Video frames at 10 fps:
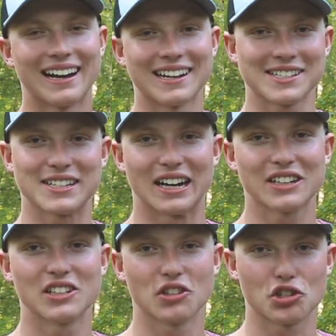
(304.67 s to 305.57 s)
got it
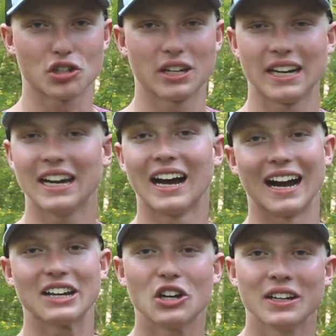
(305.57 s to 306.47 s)
stuck to the tree.
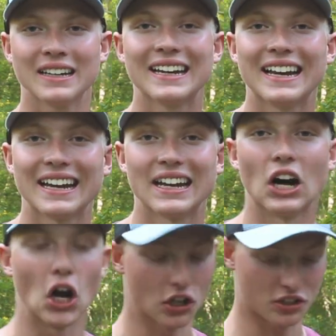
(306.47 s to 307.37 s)
I couldn't get
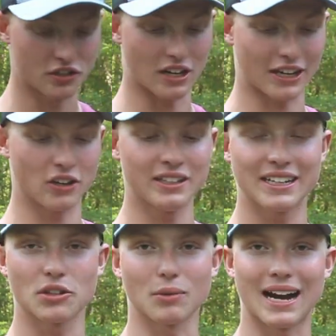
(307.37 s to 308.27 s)

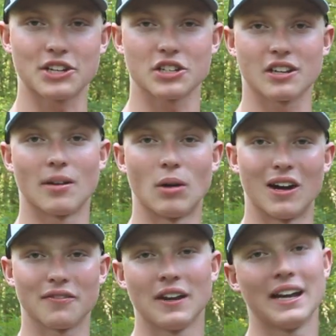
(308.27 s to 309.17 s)
the ratchet to come
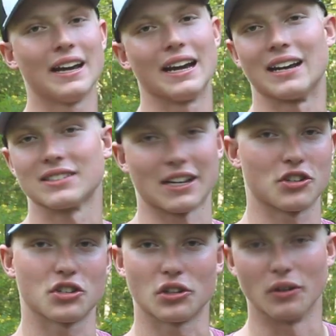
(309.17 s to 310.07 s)
off, and I was like,
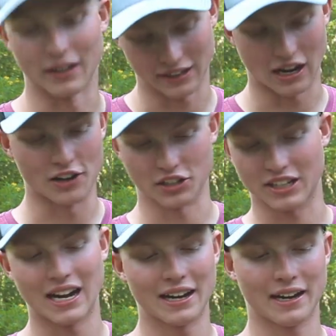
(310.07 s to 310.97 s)
screw it, I'll
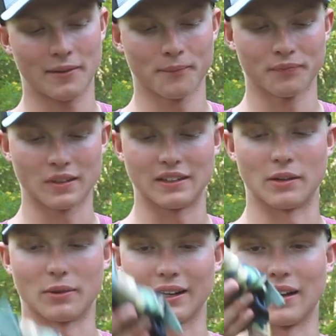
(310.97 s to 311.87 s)
just cut it, and
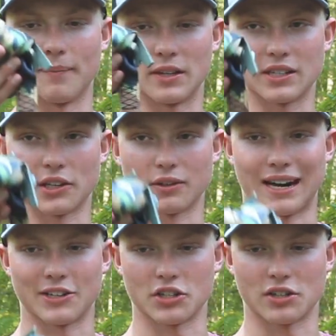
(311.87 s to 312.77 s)
then rigged up this other
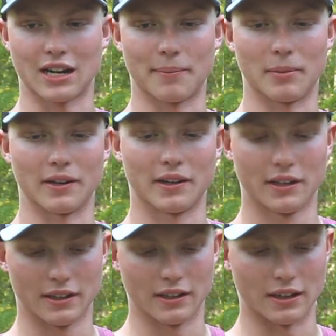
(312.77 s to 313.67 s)
ratchet strap, and
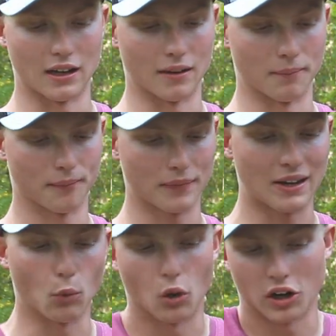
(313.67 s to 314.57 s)

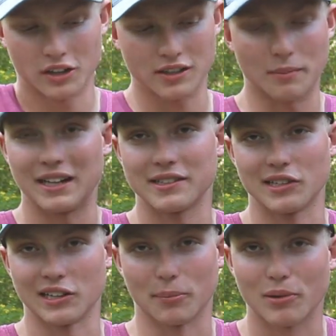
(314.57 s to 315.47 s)
it works. I mean, it's
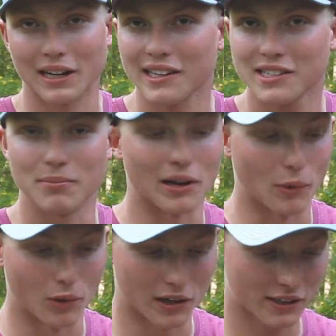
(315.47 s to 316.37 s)
not the prettiest, but
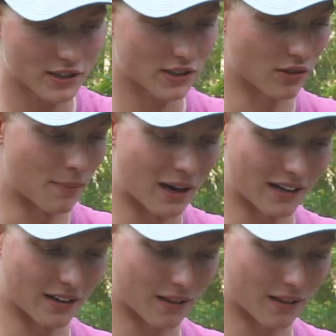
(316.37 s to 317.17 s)
it works, so I'm not gonna